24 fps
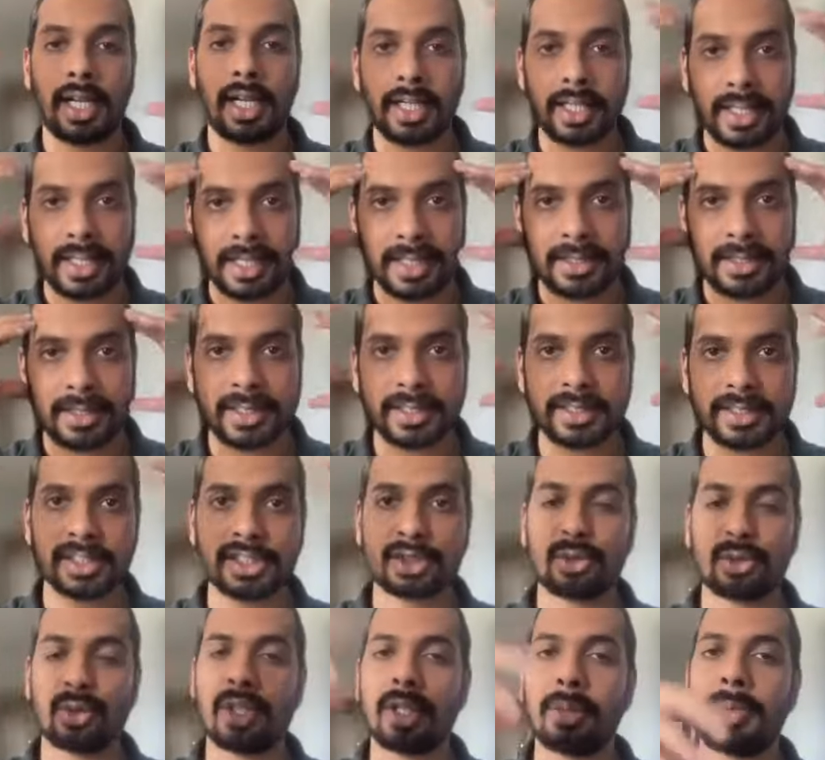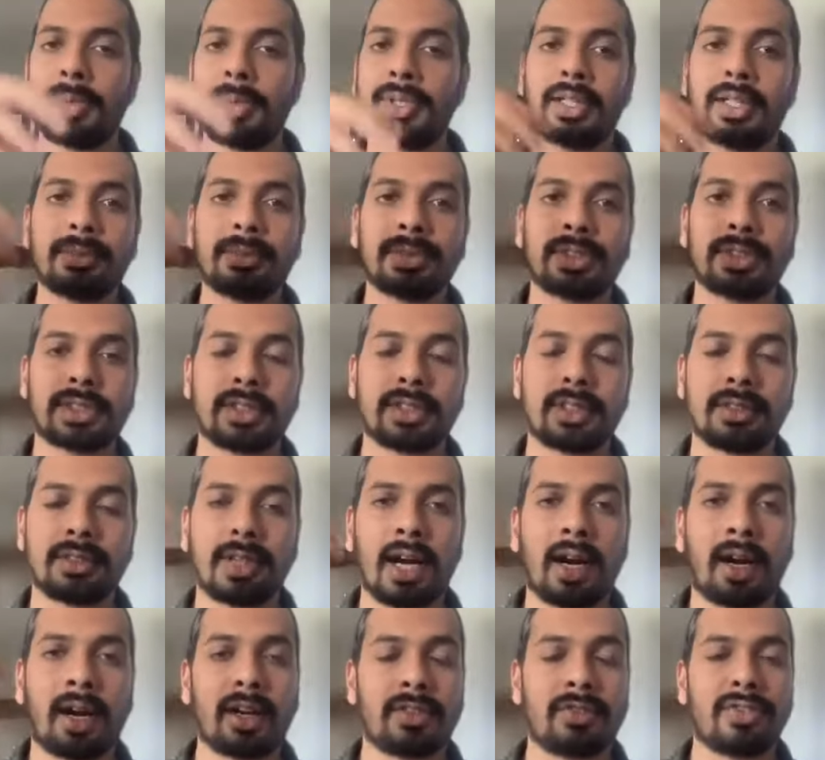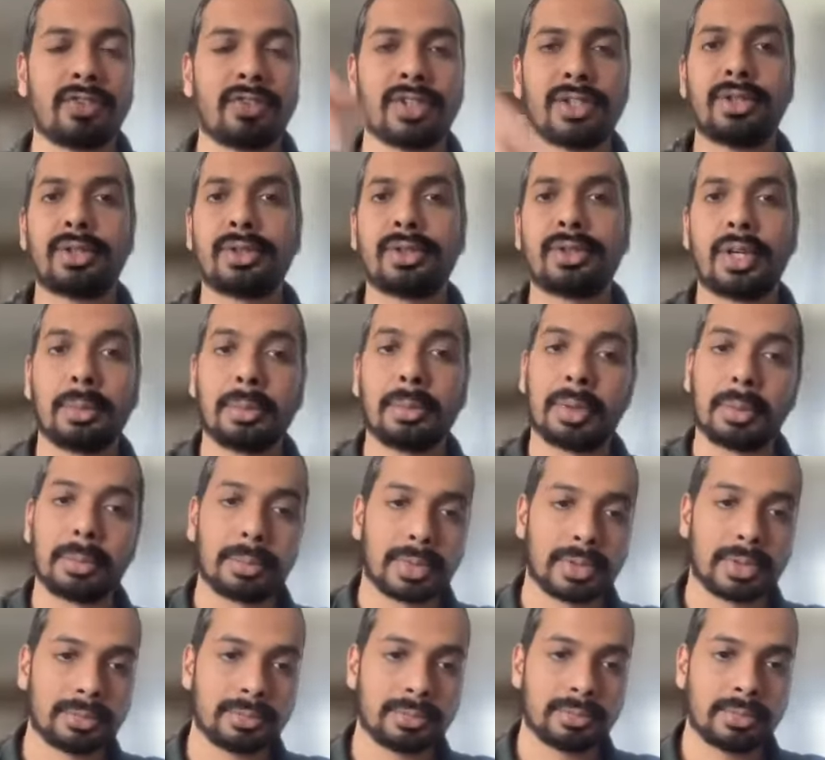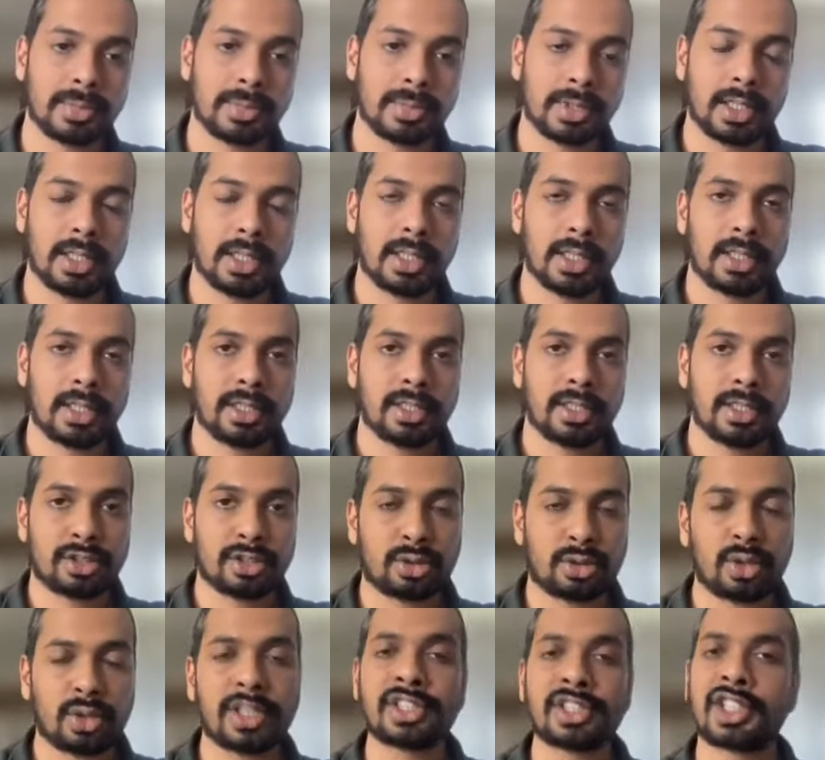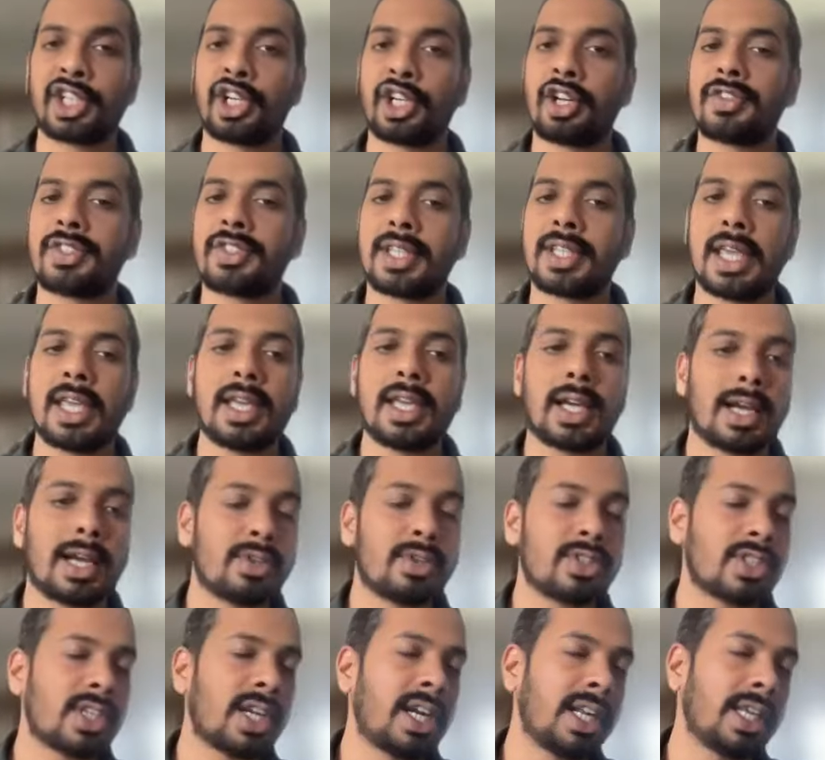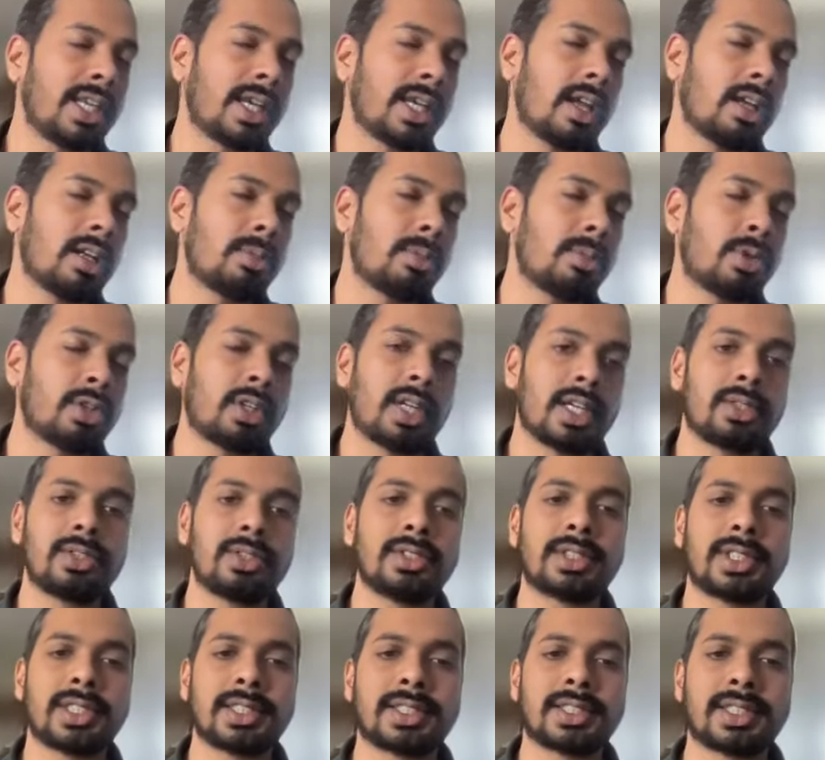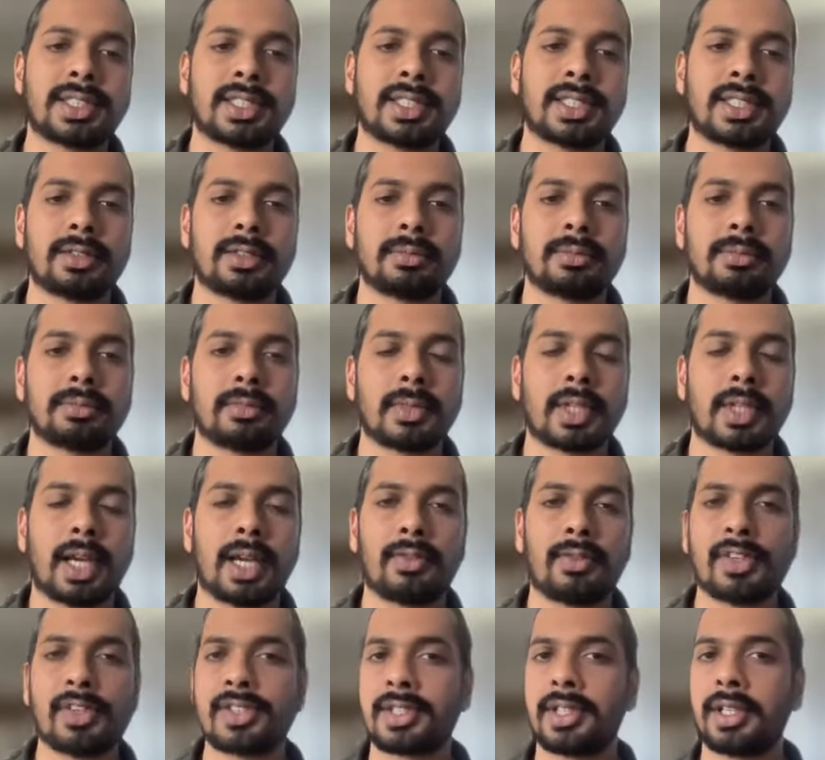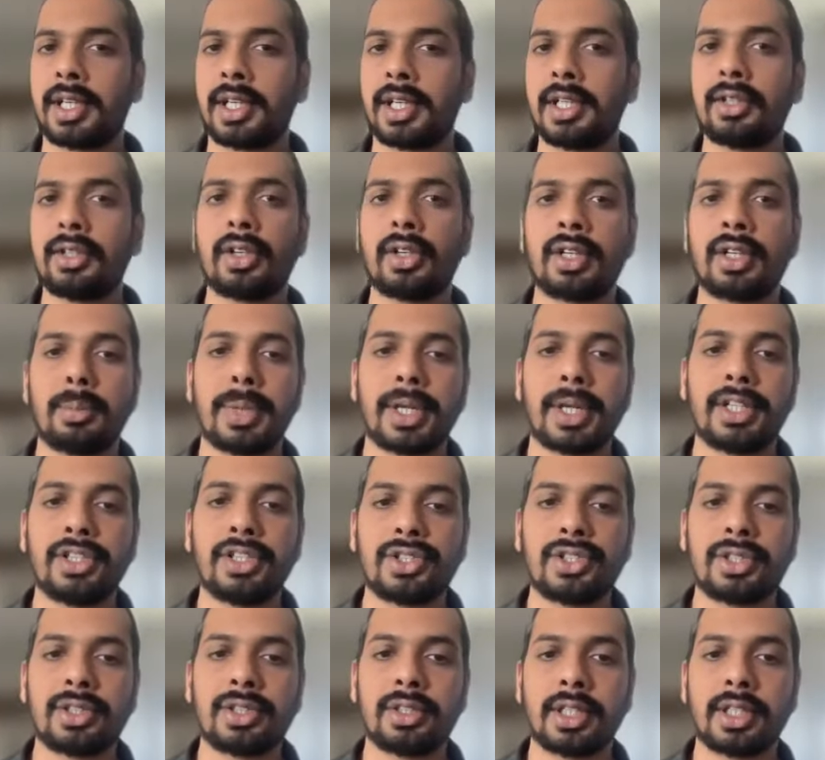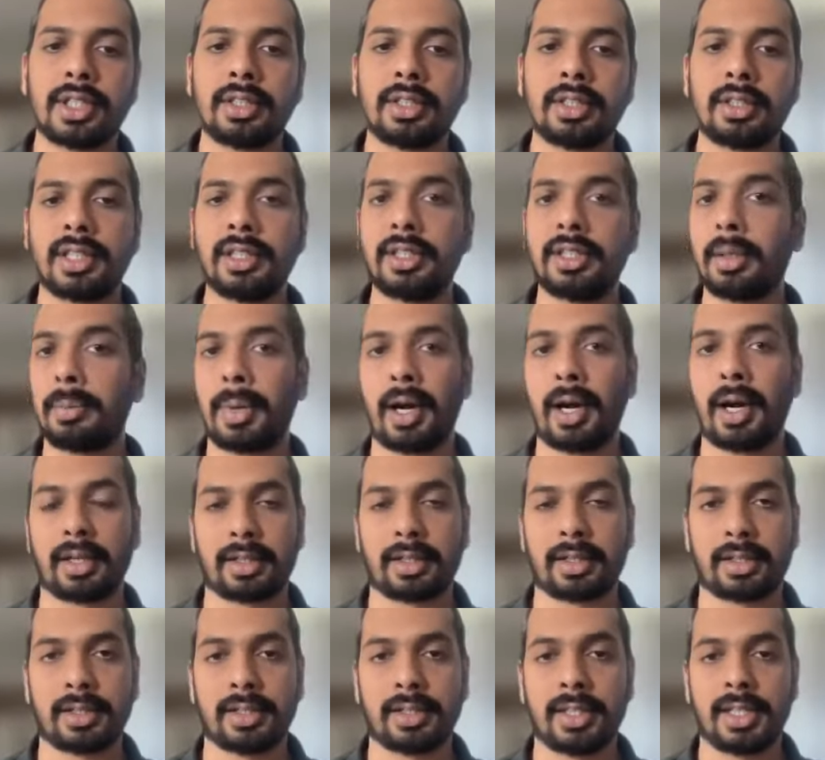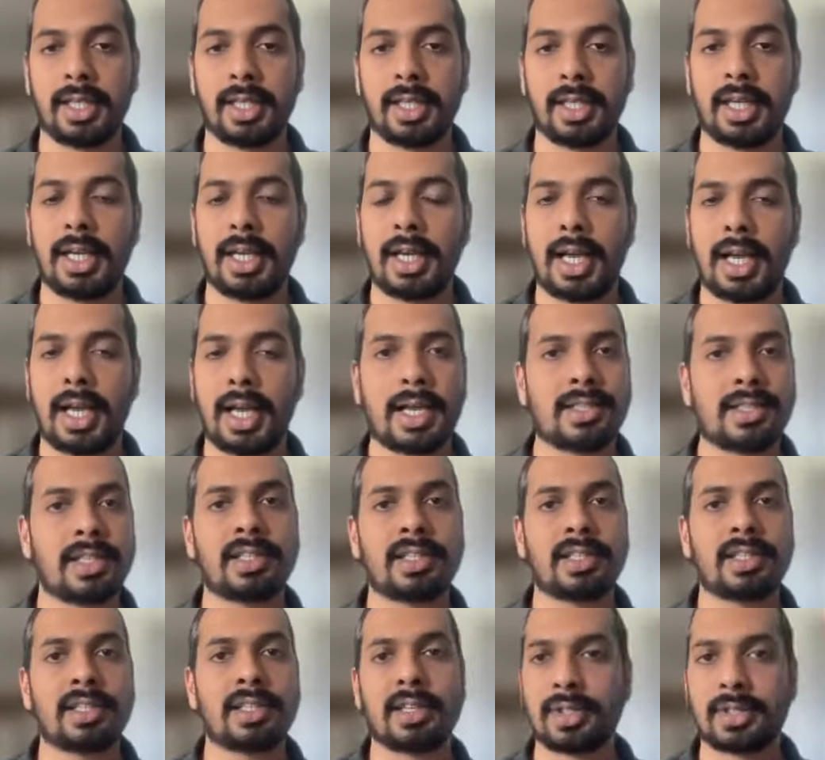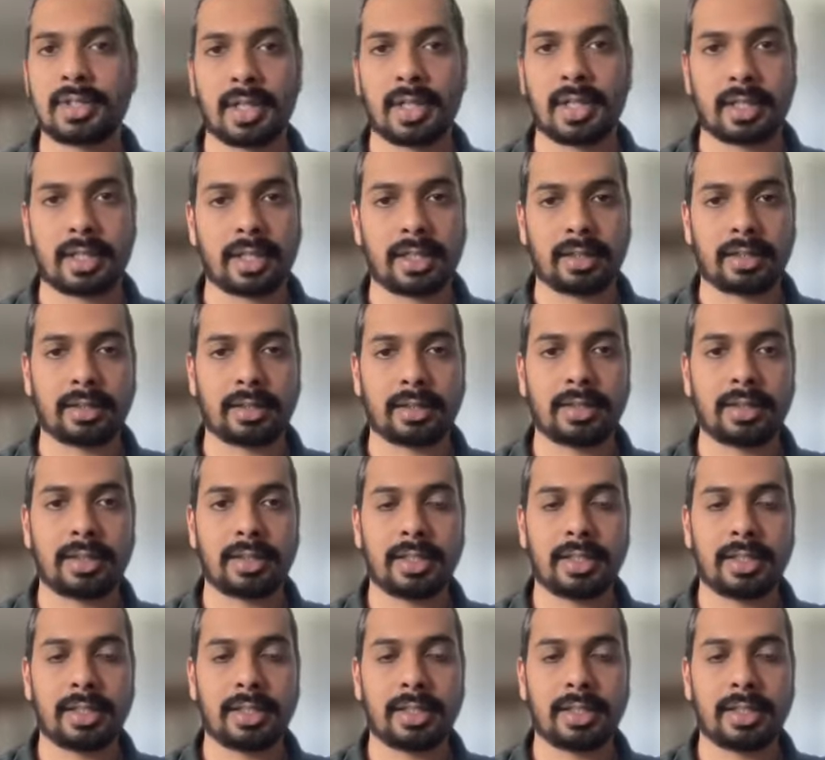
And again, the story becomes hard for you to remember. So instead of saying I was reading Harry Potter, I could just say I was sitting on a bench in the park as the sun was setting.